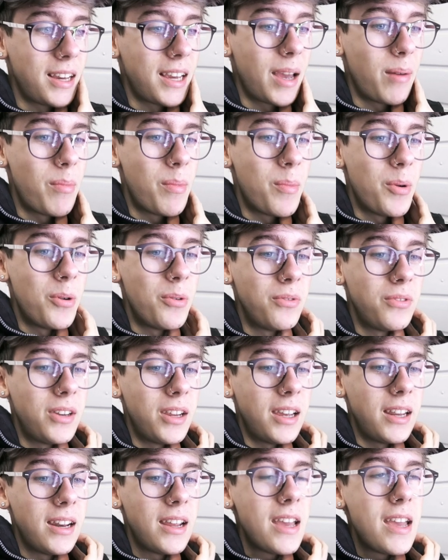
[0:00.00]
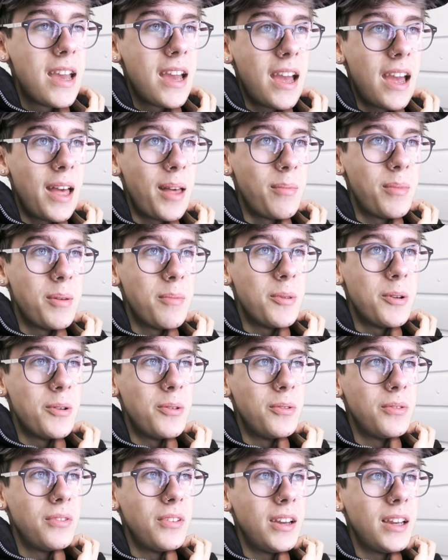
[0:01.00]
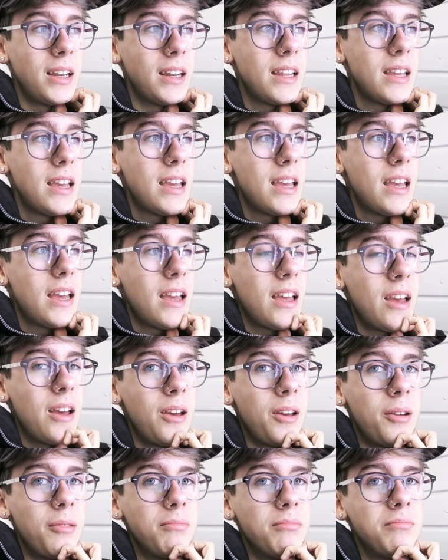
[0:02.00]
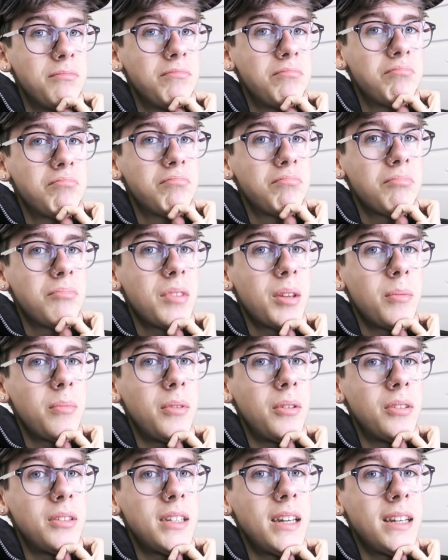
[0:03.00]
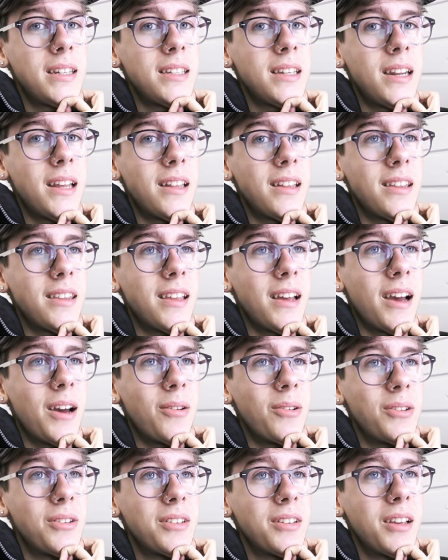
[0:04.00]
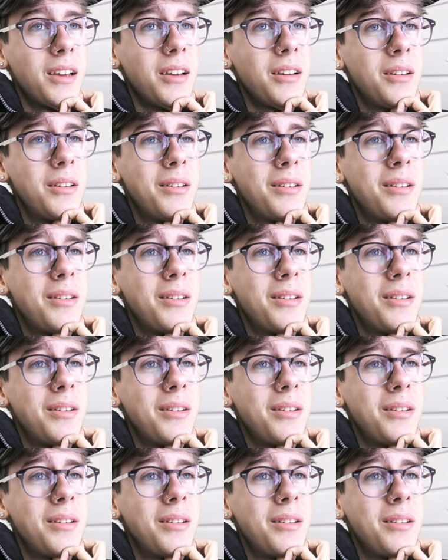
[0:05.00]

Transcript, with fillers: like get me moved in, help me move in. Um, but texting Ella that, I was just like,